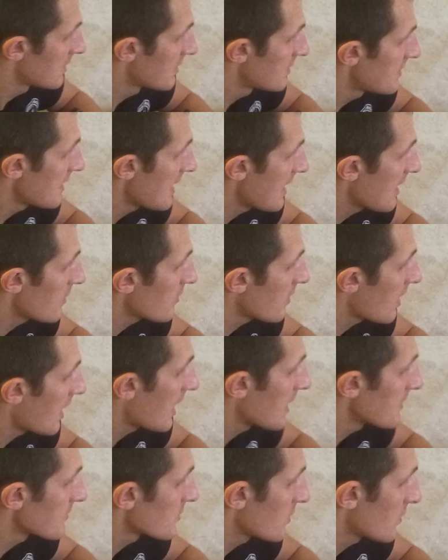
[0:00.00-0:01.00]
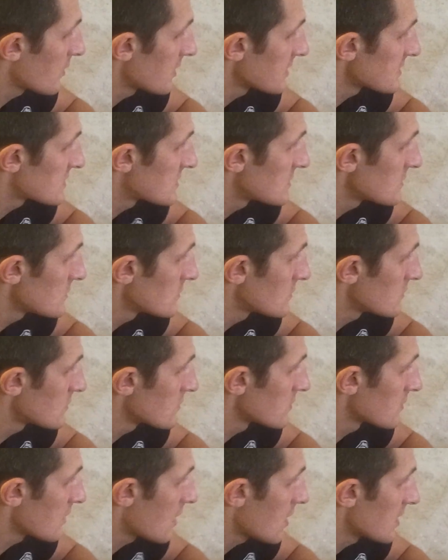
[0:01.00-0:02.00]
Now I'm going to
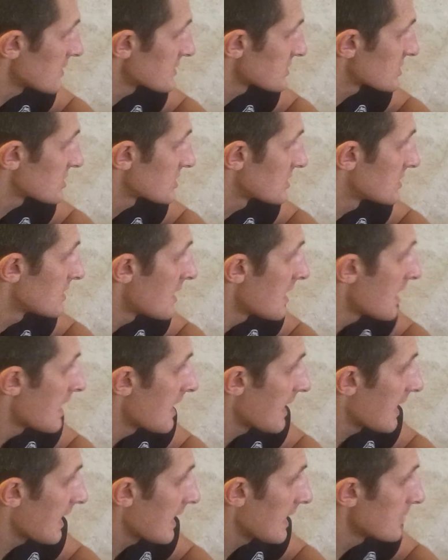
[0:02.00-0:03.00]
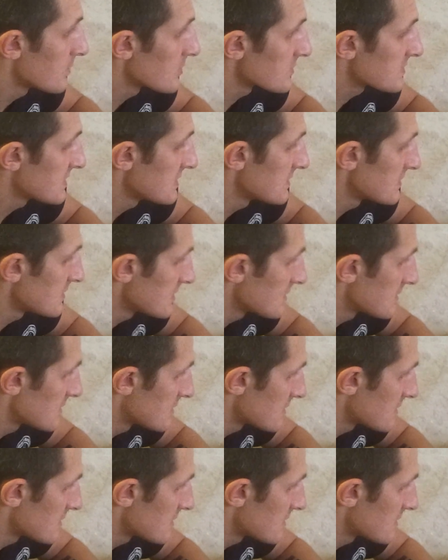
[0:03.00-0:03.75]
launch Ableton